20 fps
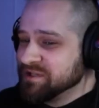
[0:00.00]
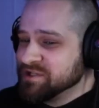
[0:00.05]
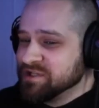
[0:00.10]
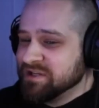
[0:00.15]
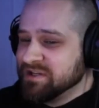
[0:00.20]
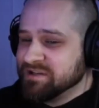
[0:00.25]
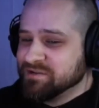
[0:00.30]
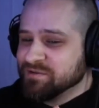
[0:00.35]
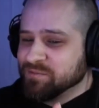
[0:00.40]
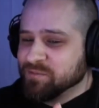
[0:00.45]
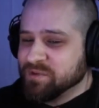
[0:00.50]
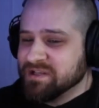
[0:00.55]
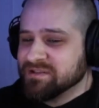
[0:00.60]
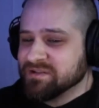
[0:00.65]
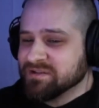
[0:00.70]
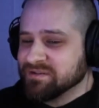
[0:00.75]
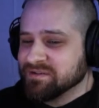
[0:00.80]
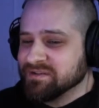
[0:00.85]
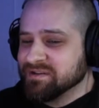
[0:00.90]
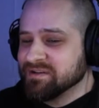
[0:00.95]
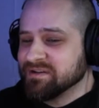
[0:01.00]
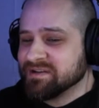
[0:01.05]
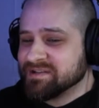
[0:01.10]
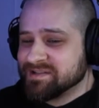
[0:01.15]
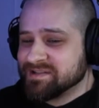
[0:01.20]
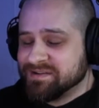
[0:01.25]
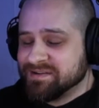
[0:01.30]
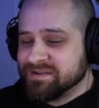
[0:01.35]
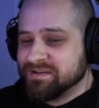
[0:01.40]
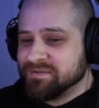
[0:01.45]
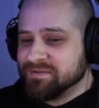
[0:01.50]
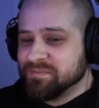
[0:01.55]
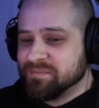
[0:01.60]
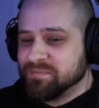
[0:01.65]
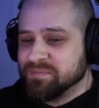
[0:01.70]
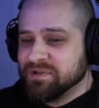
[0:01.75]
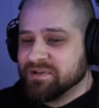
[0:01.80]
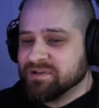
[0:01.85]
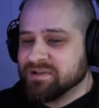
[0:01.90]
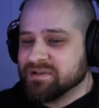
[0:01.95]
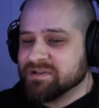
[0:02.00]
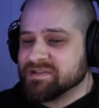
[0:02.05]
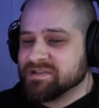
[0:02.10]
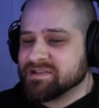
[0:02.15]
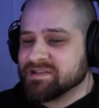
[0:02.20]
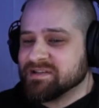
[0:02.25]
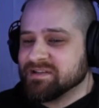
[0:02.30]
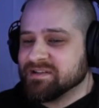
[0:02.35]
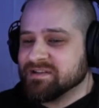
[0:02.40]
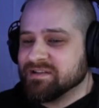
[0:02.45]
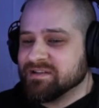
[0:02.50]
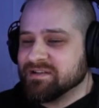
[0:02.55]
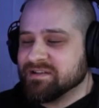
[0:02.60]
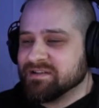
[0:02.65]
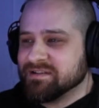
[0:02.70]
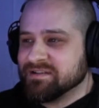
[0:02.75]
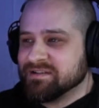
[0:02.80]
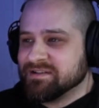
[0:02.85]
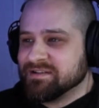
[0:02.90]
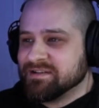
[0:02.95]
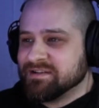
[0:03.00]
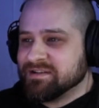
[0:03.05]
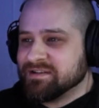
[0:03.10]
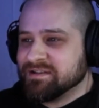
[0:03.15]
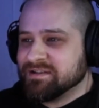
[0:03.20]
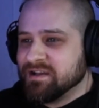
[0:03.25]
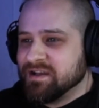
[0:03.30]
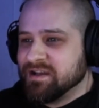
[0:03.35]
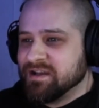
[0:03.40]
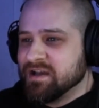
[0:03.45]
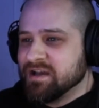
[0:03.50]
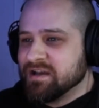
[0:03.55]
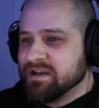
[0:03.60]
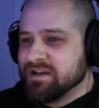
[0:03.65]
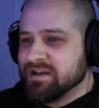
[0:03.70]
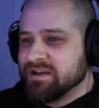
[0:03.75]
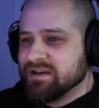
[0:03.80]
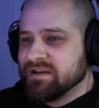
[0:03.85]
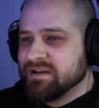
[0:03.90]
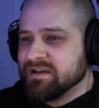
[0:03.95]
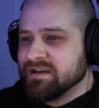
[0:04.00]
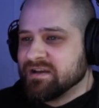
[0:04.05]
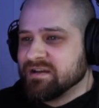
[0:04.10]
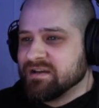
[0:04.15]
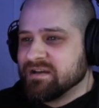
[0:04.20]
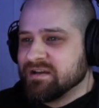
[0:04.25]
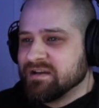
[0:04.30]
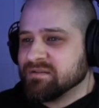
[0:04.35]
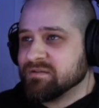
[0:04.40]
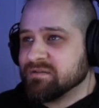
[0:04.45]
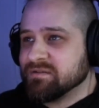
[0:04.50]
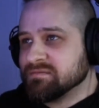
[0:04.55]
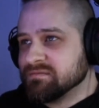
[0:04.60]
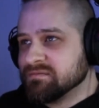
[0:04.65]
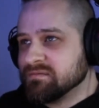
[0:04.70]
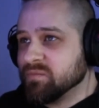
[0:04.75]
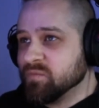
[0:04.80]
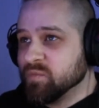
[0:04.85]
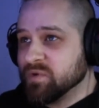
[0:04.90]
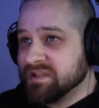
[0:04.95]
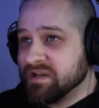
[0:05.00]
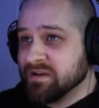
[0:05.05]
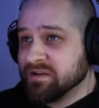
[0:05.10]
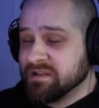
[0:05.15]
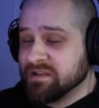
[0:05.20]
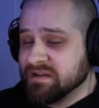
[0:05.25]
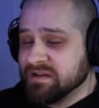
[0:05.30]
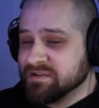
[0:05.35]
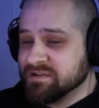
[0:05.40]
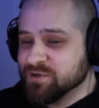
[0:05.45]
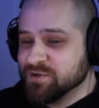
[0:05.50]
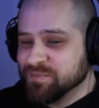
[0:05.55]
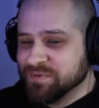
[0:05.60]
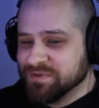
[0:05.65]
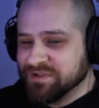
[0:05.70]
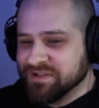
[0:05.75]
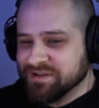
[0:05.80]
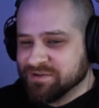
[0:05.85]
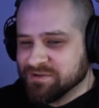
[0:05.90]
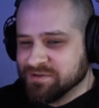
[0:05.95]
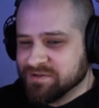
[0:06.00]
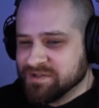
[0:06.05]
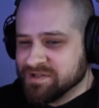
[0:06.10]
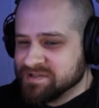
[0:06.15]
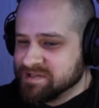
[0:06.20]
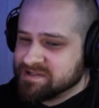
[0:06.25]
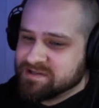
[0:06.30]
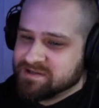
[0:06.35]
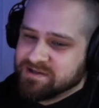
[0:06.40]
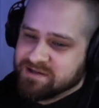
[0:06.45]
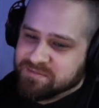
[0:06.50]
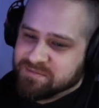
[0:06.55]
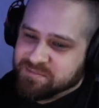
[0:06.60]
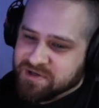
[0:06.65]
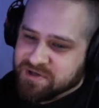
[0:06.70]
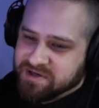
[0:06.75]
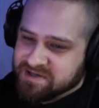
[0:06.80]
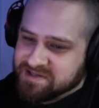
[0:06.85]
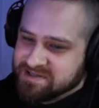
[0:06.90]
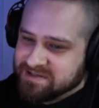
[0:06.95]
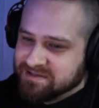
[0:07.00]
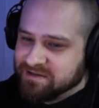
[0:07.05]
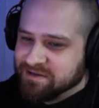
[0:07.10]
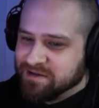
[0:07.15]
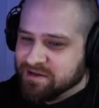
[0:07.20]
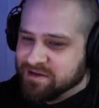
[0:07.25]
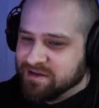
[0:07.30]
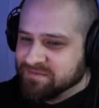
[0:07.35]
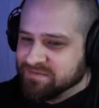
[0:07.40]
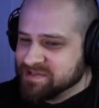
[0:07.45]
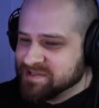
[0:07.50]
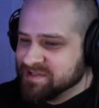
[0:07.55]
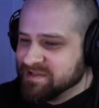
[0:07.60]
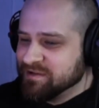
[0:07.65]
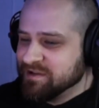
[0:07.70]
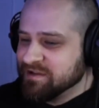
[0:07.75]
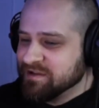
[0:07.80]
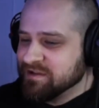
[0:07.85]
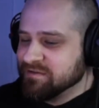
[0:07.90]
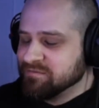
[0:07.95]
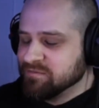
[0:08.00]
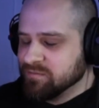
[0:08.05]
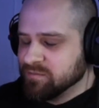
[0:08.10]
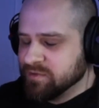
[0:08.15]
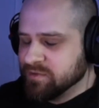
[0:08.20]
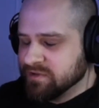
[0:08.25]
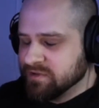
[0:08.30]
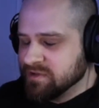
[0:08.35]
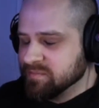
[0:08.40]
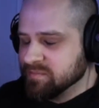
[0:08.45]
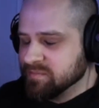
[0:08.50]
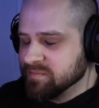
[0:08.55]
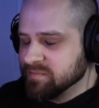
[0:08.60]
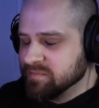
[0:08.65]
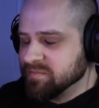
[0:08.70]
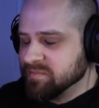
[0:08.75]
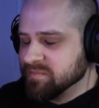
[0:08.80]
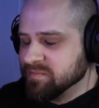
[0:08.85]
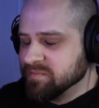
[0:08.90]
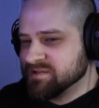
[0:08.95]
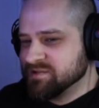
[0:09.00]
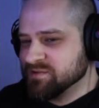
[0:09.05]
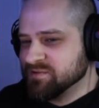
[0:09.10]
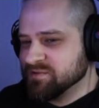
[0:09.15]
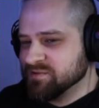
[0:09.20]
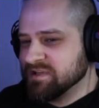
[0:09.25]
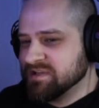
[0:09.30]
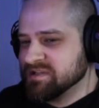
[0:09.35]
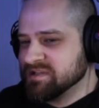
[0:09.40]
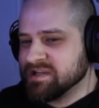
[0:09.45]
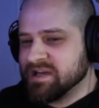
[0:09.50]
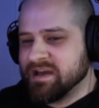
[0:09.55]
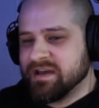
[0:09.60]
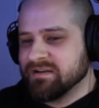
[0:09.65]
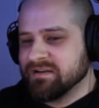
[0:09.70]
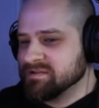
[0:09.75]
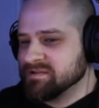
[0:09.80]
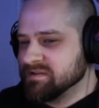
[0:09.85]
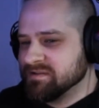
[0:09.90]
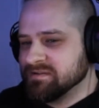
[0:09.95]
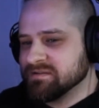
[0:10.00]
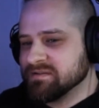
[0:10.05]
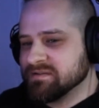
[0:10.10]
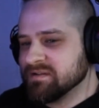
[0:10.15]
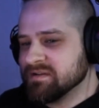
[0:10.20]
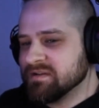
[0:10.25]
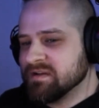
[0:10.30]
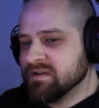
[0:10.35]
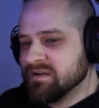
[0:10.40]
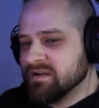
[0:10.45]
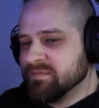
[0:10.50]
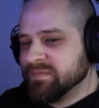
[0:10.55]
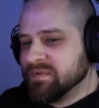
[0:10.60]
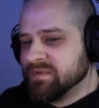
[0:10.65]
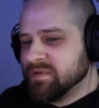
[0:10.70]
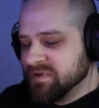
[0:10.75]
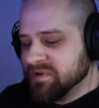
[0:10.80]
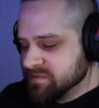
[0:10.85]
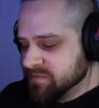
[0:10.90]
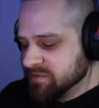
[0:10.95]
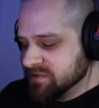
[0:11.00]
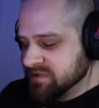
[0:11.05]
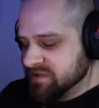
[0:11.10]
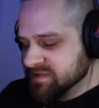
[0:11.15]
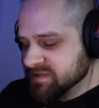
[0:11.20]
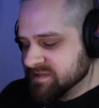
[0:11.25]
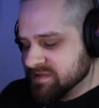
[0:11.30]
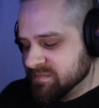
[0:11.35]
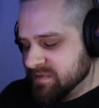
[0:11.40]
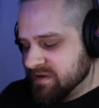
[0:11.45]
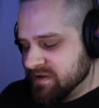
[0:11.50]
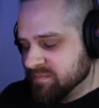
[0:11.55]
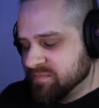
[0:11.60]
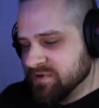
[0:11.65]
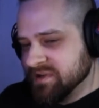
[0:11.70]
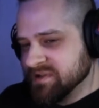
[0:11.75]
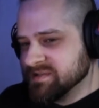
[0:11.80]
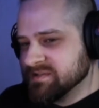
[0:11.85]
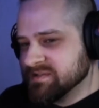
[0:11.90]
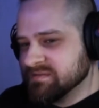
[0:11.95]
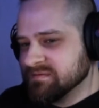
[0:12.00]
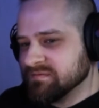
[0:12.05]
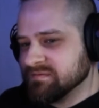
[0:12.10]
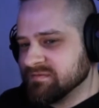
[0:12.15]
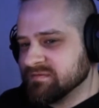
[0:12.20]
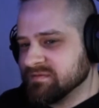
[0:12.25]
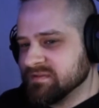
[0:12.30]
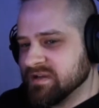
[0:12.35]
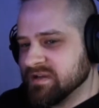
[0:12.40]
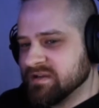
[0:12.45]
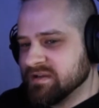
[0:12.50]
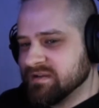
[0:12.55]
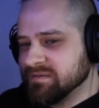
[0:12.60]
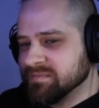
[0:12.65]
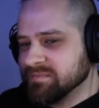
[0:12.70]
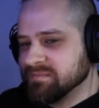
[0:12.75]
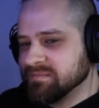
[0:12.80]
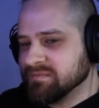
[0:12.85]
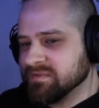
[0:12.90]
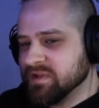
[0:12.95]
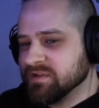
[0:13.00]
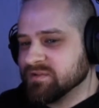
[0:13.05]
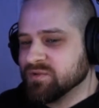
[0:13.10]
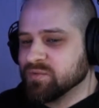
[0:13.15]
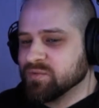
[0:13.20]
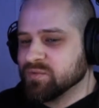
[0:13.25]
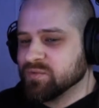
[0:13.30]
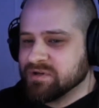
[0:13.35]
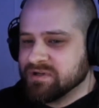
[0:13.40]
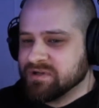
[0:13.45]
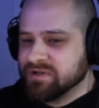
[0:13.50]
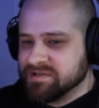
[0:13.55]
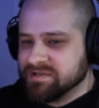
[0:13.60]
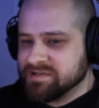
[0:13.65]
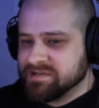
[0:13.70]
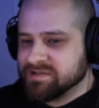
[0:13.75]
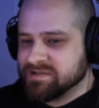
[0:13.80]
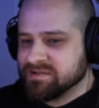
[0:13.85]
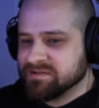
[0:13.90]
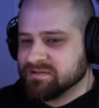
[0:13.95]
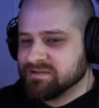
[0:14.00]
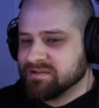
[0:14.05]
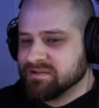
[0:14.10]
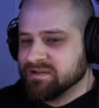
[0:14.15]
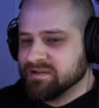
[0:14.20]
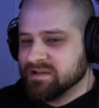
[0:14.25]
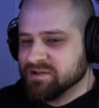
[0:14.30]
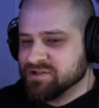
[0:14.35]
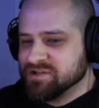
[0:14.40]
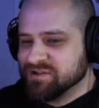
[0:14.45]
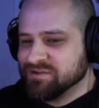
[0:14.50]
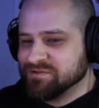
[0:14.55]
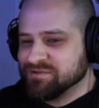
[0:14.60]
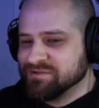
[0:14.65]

need to read the lyrics on because without getting too political, there's a certain person in office that it really pertains to the entire song. But it's really just about oppressive authorities. Murder.